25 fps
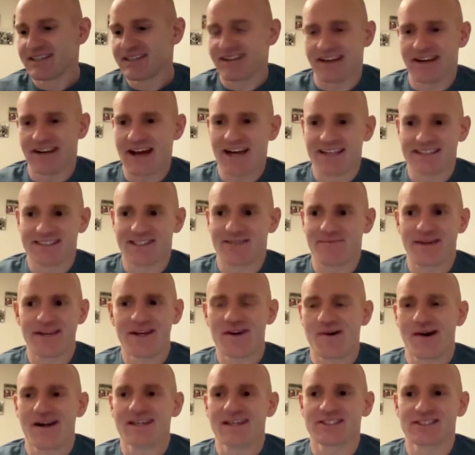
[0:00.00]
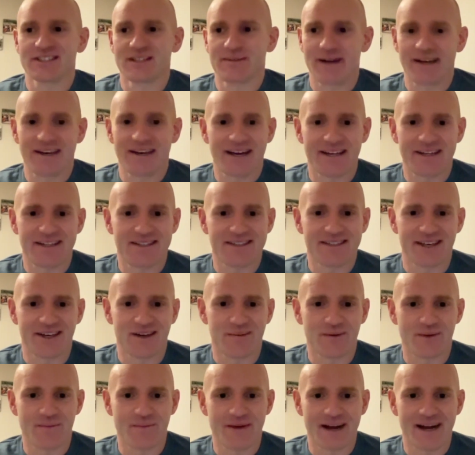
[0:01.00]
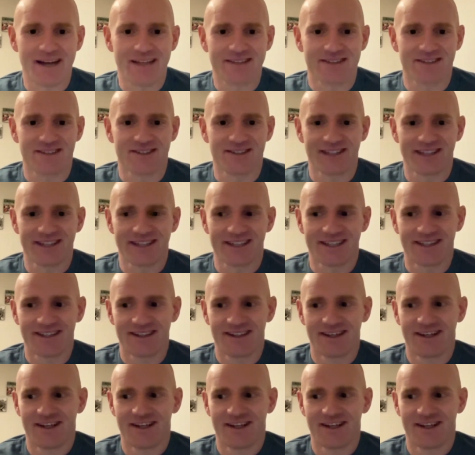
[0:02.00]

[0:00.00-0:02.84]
asking me questions about how to set up the mast, and I was like,